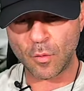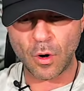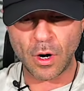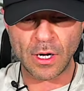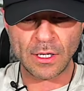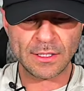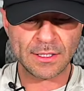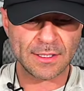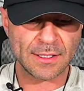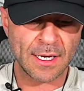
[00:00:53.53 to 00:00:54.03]

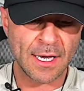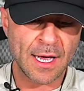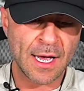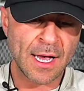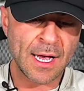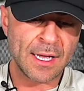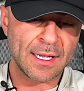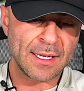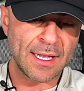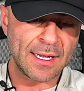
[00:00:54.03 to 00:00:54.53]
wands
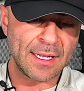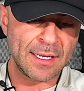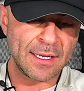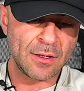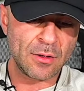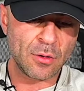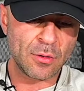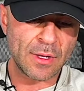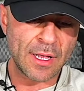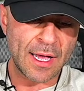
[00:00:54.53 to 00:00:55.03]
letting you
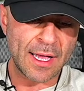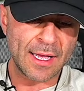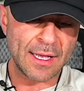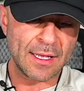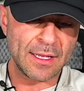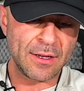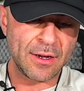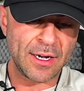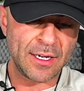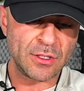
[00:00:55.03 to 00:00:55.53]
know that
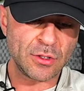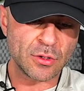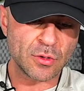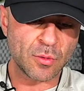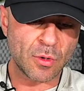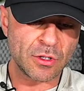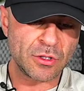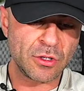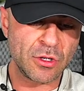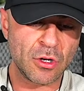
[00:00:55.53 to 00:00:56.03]
your angels
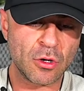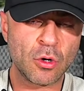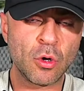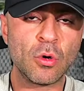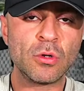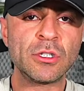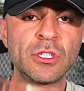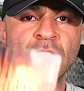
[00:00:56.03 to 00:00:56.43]
want you to close